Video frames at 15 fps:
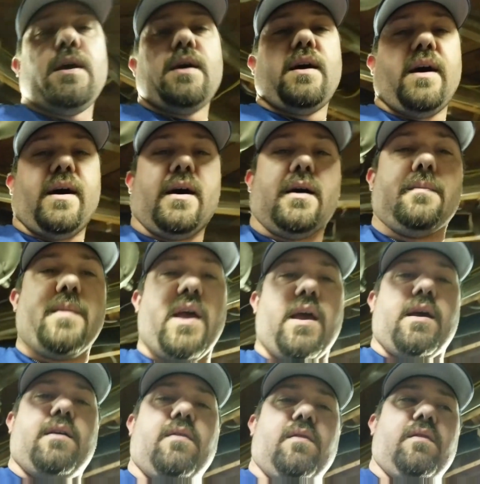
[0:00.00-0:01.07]

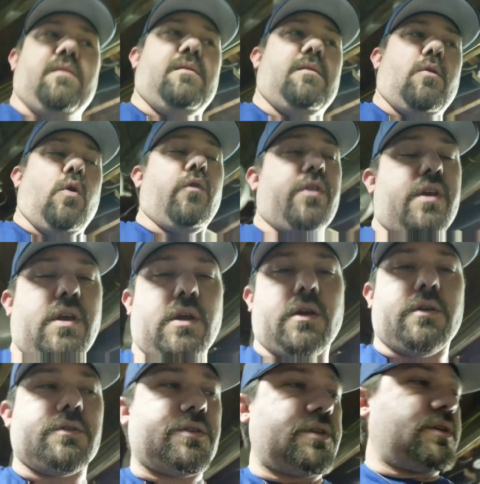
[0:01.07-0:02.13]
And over the
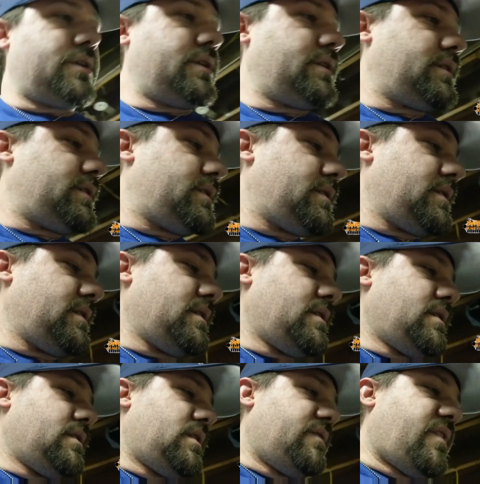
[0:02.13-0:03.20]
years,
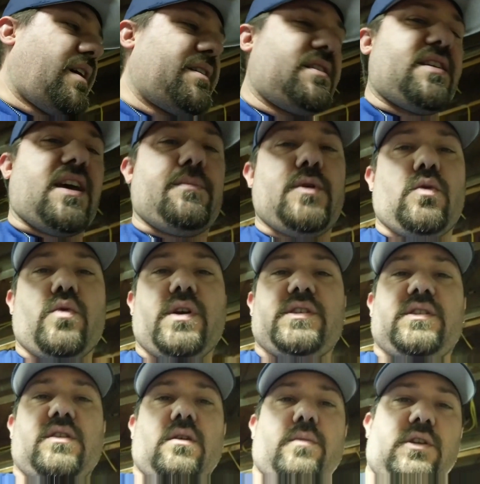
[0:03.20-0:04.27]
they've gotten a tad bit
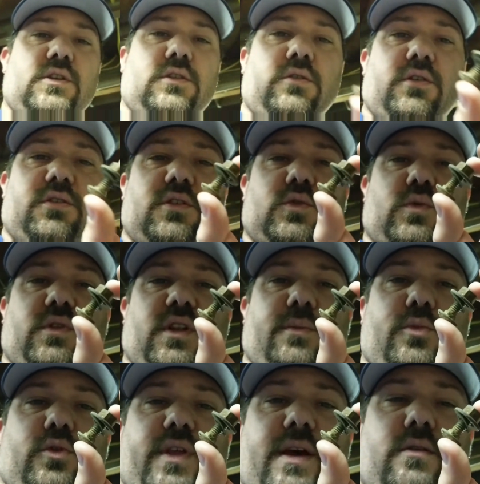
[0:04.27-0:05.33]
rusty. I mean, just look at this one that I
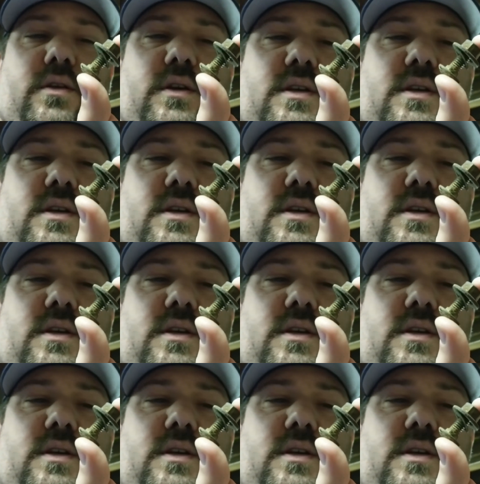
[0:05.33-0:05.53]
pulled out.